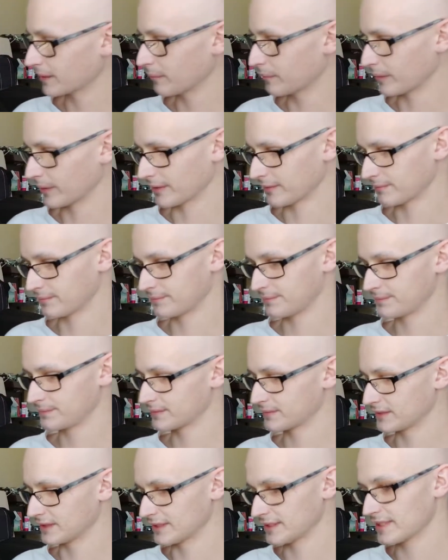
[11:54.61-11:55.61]
But
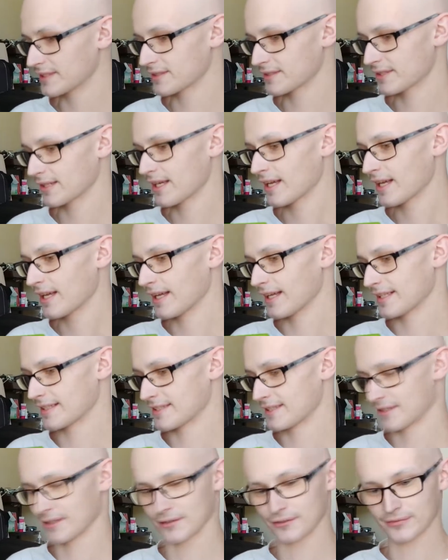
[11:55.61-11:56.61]
the disc
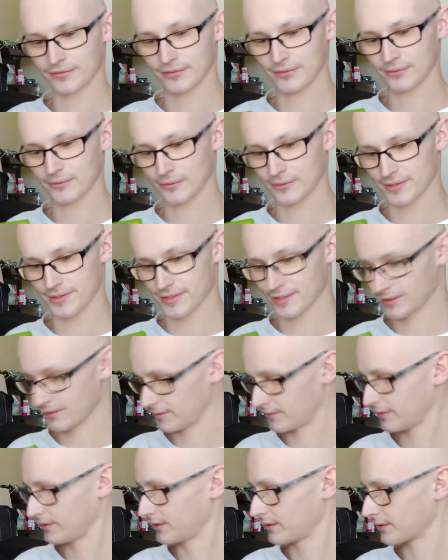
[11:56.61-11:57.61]
itself was in
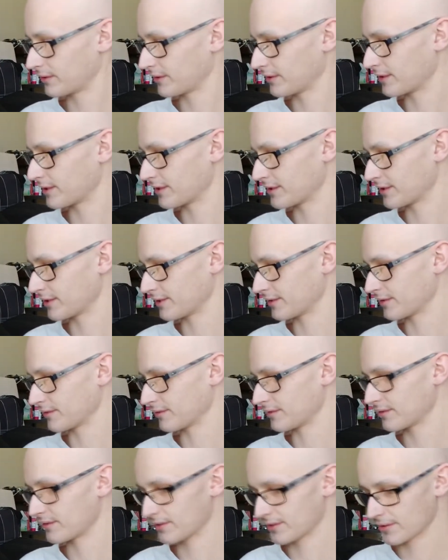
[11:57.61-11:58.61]
good condition,
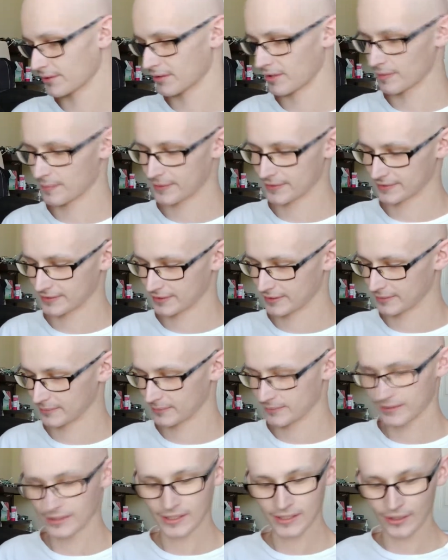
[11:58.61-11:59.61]
so I picked it up.
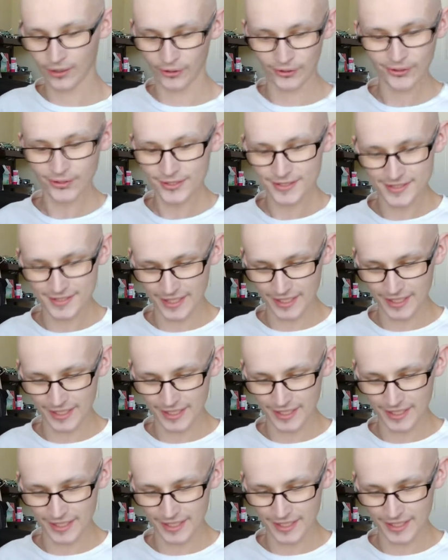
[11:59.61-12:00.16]
All these